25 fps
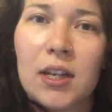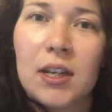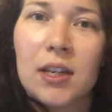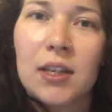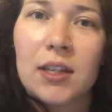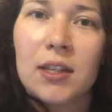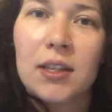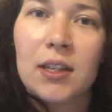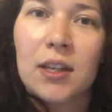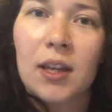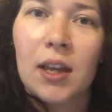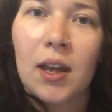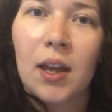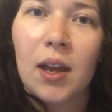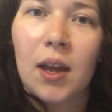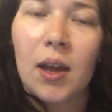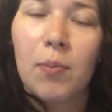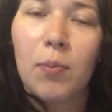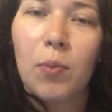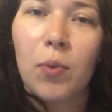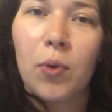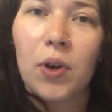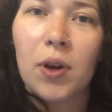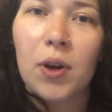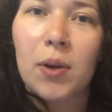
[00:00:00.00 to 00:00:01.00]
is
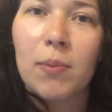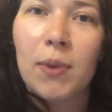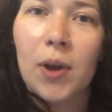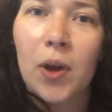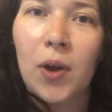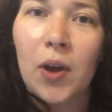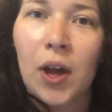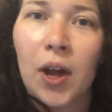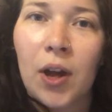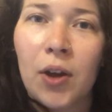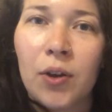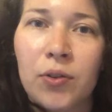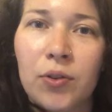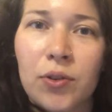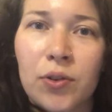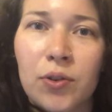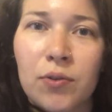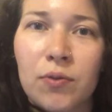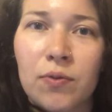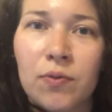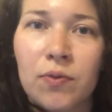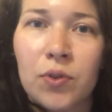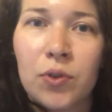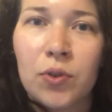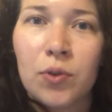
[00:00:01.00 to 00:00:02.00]
more about how
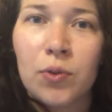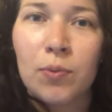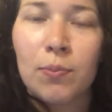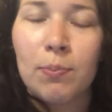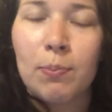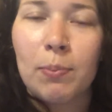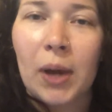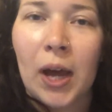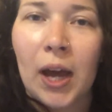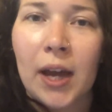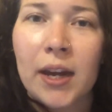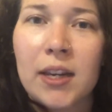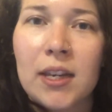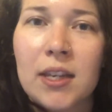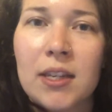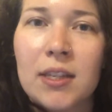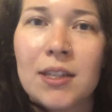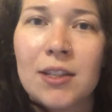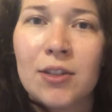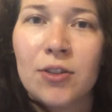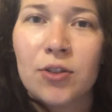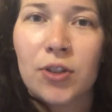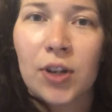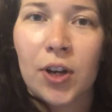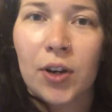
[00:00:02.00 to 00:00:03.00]
you view bodies
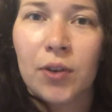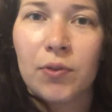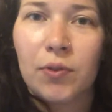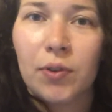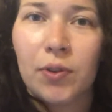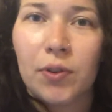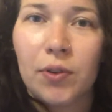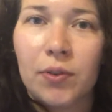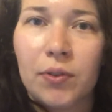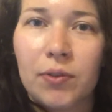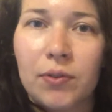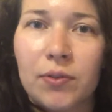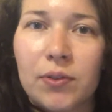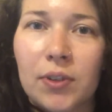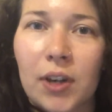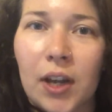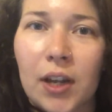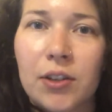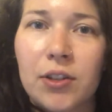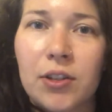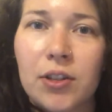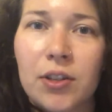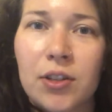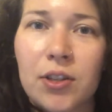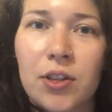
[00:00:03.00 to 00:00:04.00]
in general,
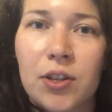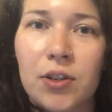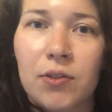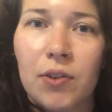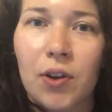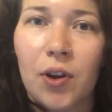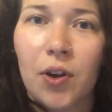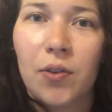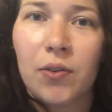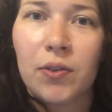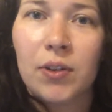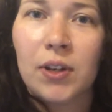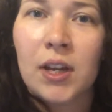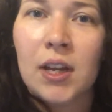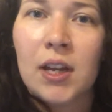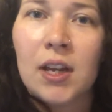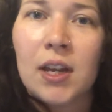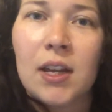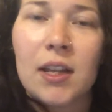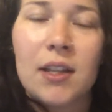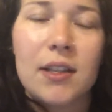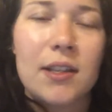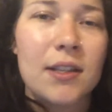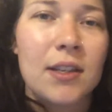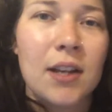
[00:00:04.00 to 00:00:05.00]
not just your own.
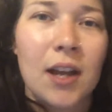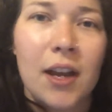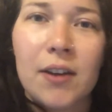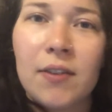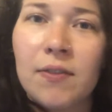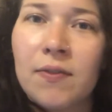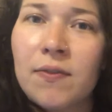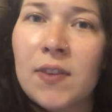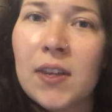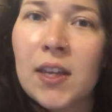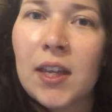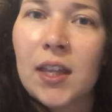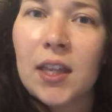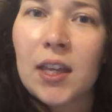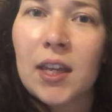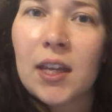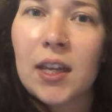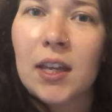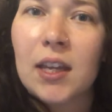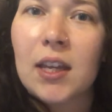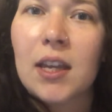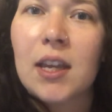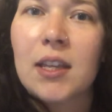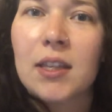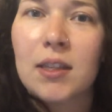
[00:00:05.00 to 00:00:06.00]
It's not a
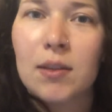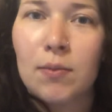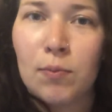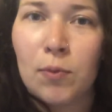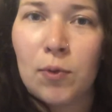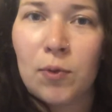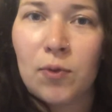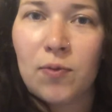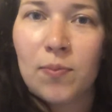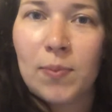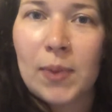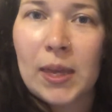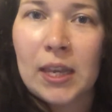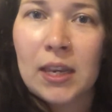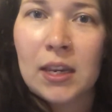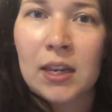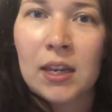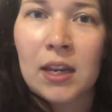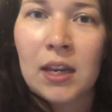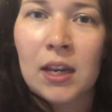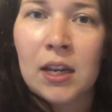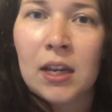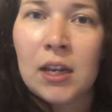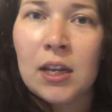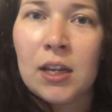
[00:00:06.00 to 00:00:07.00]
feeling, it's a movement.
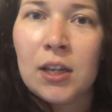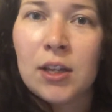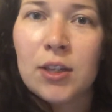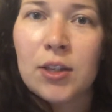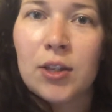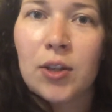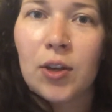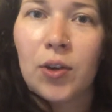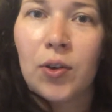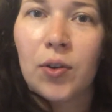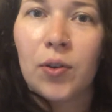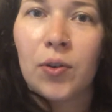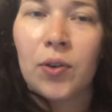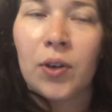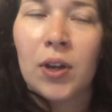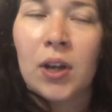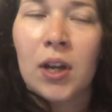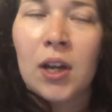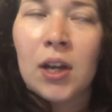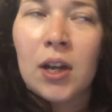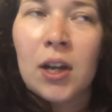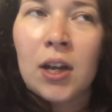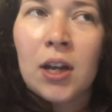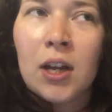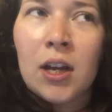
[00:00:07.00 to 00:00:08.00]
So
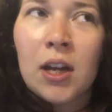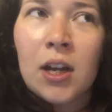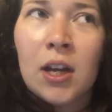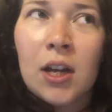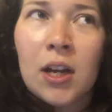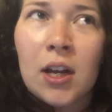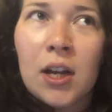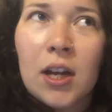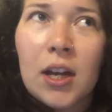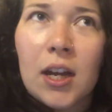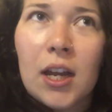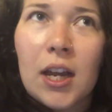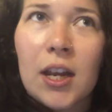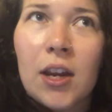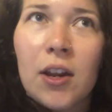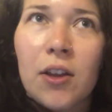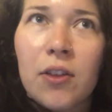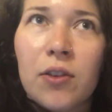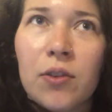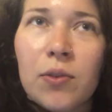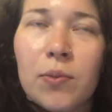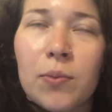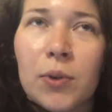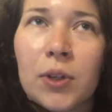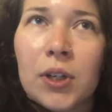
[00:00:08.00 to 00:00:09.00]
in
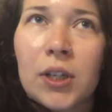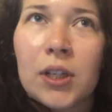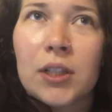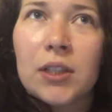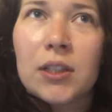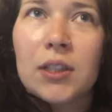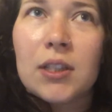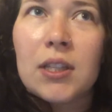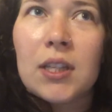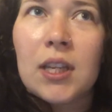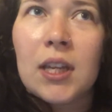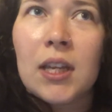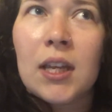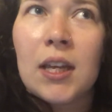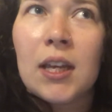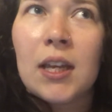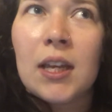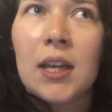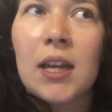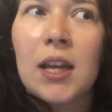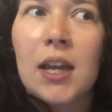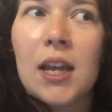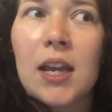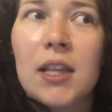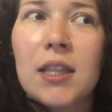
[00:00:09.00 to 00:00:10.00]
other words,
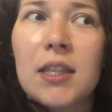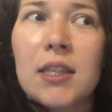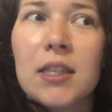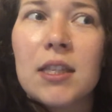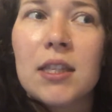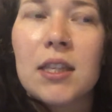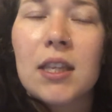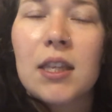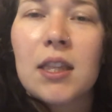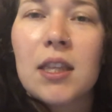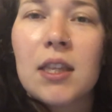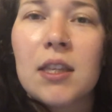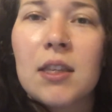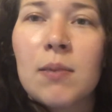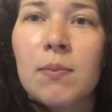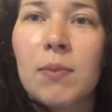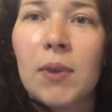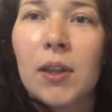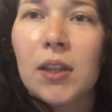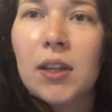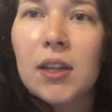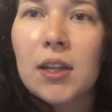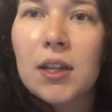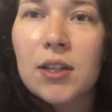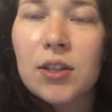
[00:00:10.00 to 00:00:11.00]
it's this
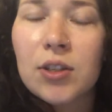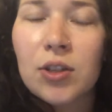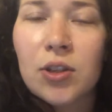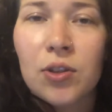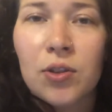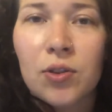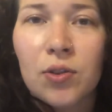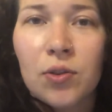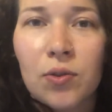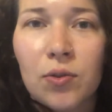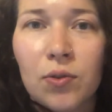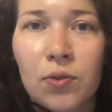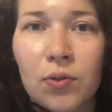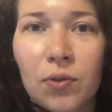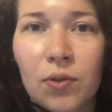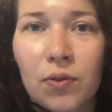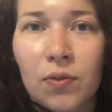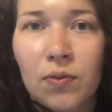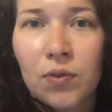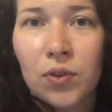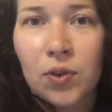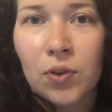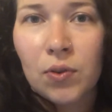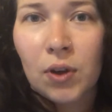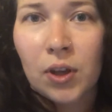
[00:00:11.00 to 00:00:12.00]
ability to
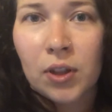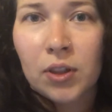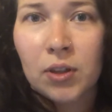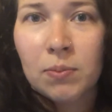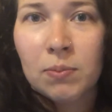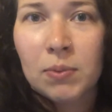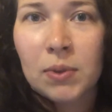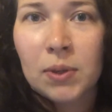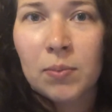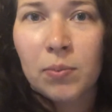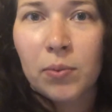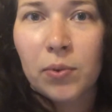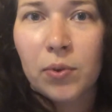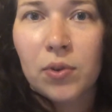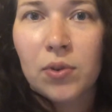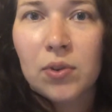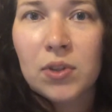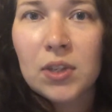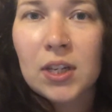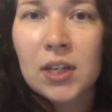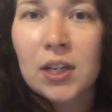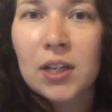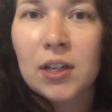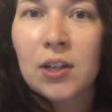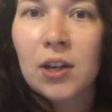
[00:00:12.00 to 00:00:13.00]
view other people's
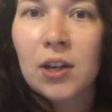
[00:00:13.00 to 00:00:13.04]
in